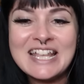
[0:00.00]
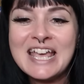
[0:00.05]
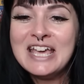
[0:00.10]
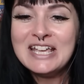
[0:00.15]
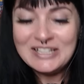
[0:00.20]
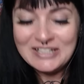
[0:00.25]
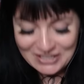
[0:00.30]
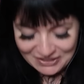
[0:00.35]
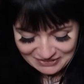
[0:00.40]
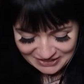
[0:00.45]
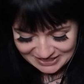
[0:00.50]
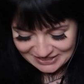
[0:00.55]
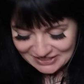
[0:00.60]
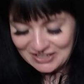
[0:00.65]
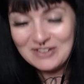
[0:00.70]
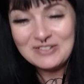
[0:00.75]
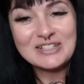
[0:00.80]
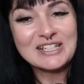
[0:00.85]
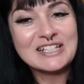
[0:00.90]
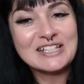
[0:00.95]
So this
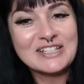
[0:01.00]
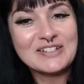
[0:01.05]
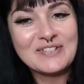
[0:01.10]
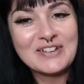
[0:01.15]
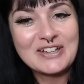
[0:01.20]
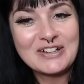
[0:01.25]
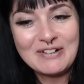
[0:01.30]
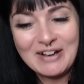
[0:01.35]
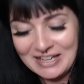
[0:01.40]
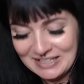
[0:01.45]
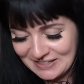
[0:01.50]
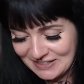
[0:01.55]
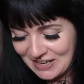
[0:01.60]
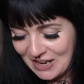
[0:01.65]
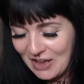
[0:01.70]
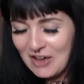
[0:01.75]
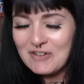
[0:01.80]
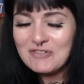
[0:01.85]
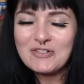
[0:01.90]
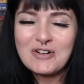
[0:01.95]
comes as a request
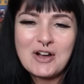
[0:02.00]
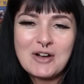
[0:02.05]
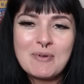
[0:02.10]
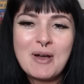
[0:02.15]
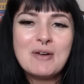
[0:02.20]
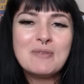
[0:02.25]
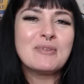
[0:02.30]
from